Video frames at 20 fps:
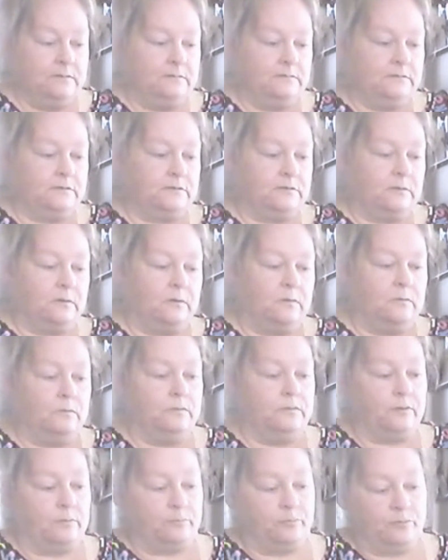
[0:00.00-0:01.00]
So
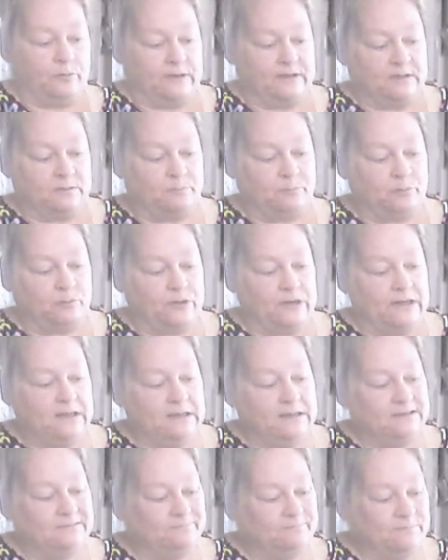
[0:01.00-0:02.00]
it's
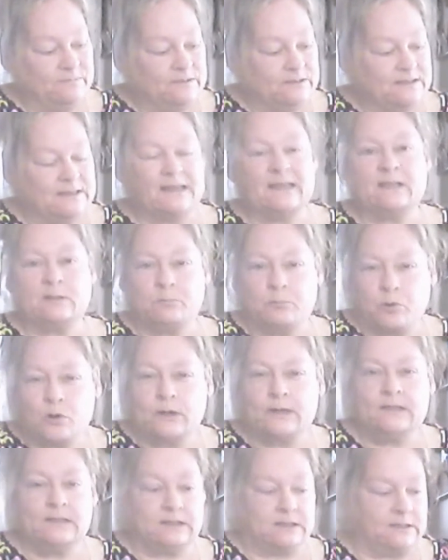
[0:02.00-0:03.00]

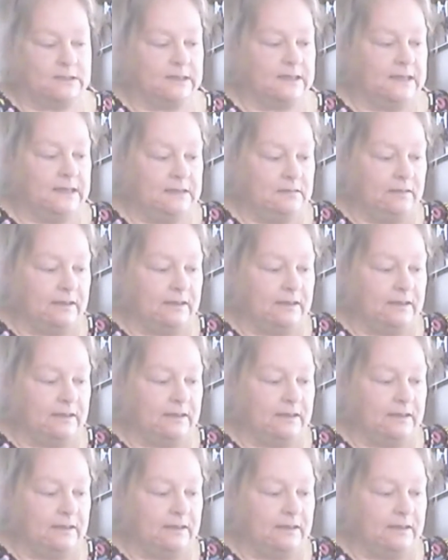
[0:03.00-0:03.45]
pretty sticky,